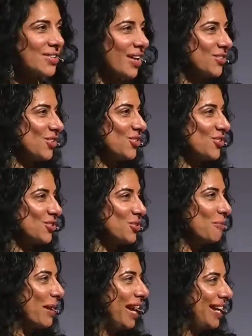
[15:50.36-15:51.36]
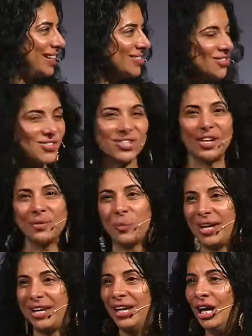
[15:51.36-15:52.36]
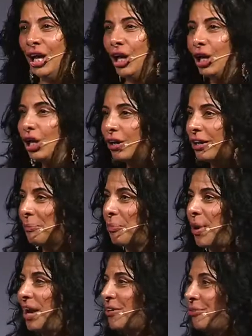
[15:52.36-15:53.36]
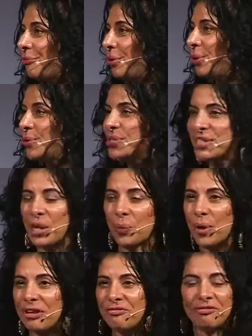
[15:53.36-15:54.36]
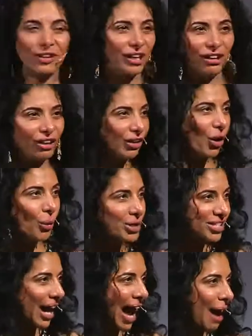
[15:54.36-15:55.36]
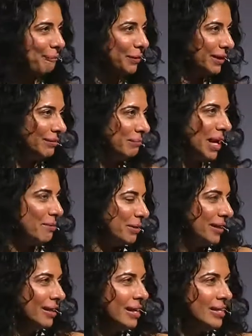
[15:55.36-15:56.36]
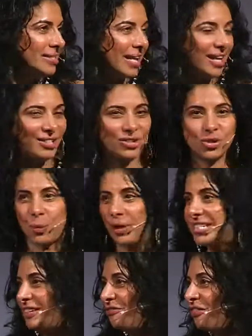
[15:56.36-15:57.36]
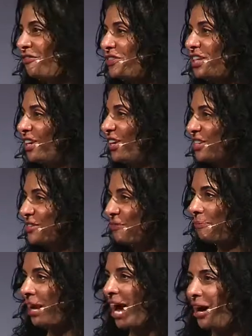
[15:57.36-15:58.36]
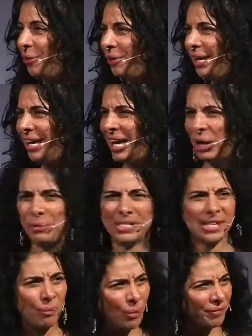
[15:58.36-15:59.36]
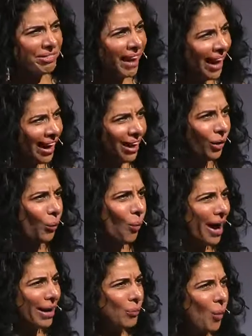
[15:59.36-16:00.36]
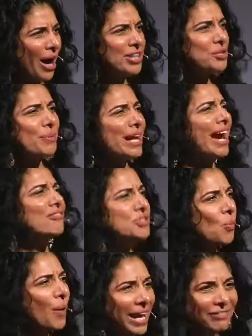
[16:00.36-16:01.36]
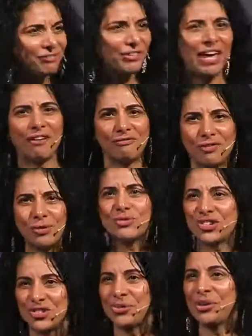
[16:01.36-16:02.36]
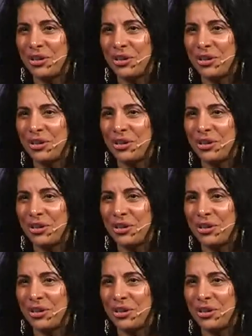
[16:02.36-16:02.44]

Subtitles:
sectors and domains, and we look at breakthroughs that we feel are going to happen maybe 10, 20, 50 years from now. And we say, what the hell? Why do we have to wait for that future